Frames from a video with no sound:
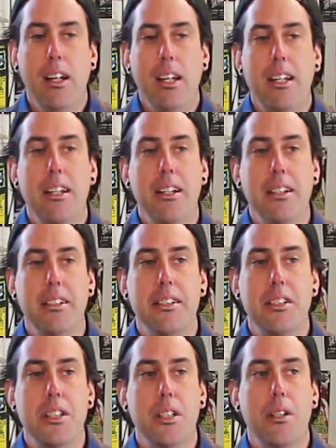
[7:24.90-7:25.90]

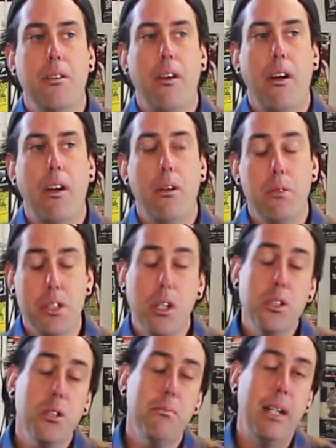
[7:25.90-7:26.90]
is it was
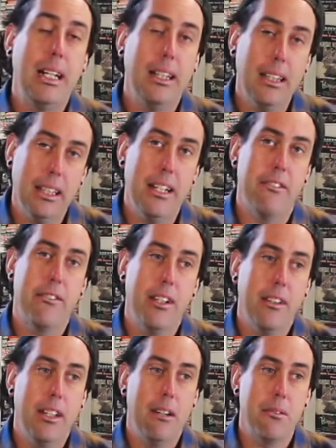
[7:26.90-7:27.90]
also my lift
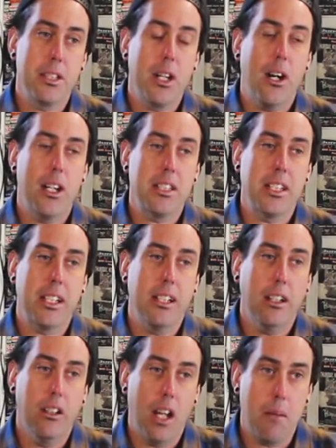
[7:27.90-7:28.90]
that was causing
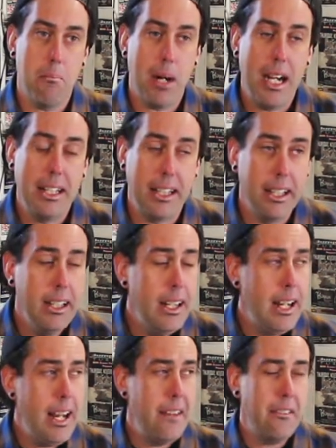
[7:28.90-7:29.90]
a lot of binding.
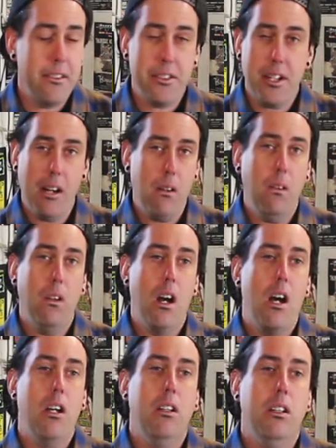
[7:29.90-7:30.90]
And there's not a
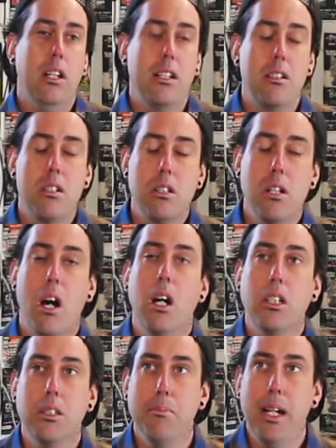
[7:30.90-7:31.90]
lot that
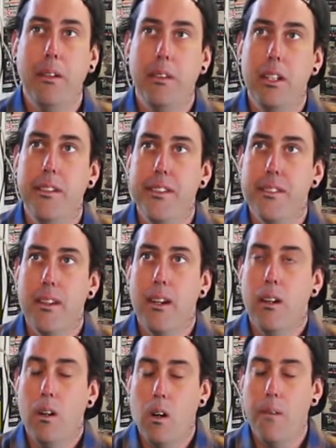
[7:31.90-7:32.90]
talks about this
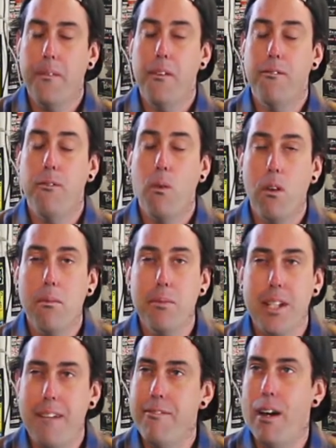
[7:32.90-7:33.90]
on the
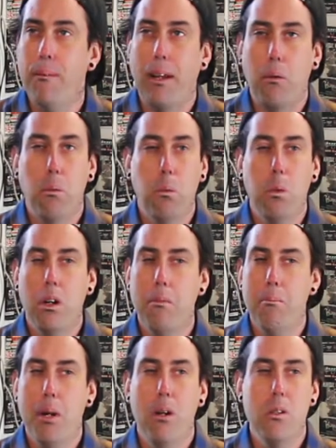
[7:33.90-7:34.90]
forums. I found like
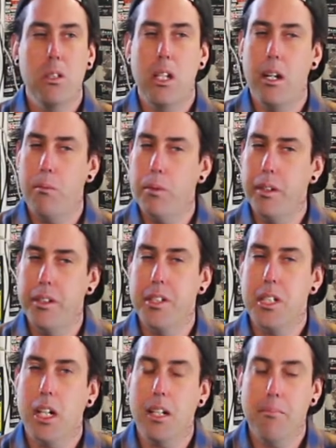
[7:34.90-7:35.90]
one post and it really
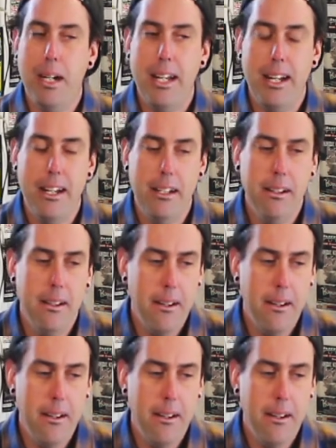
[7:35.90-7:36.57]
stuck in my head.